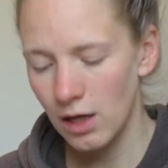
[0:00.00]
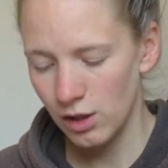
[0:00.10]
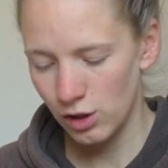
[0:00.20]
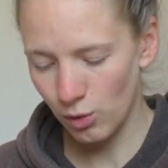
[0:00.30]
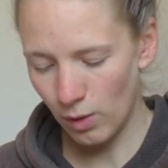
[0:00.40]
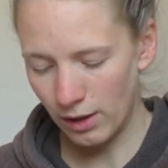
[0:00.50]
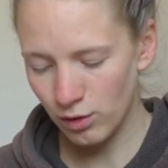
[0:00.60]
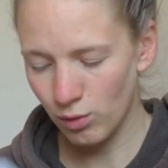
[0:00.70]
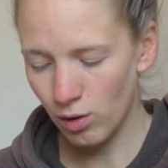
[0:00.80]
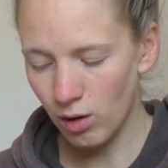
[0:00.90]
So I
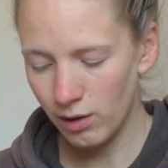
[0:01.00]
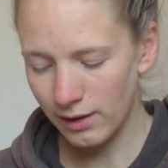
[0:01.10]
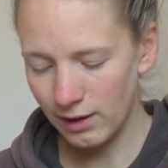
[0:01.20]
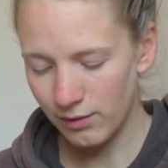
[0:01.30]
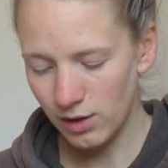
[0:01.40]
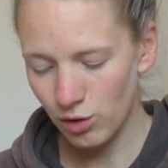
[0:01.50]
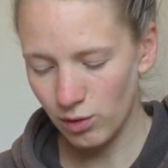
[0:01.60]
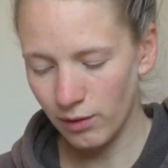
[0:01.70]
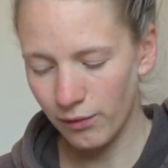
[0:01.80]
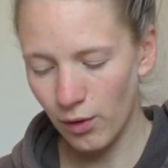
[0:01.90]
took all the
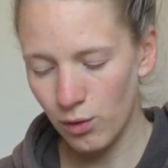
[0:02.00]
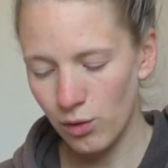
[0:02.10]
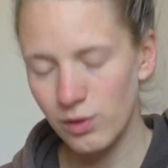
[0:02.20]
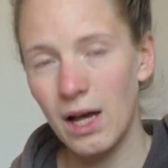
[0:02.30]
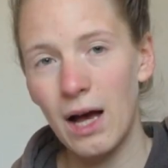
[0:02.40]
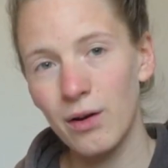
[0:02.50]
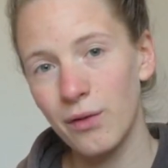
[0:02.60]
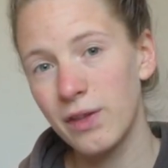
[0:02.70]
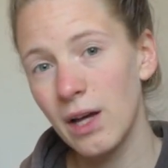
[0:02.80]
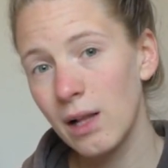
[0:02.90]
individual photos out
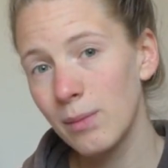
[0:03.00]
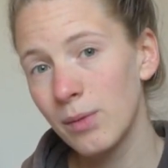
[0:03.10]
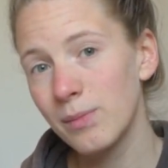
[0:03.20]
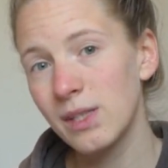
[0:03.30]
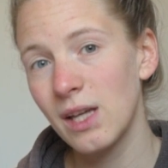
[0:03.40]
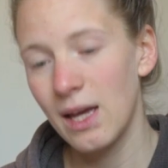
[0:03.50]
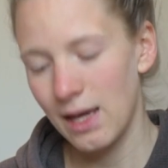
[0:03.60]
of the albums,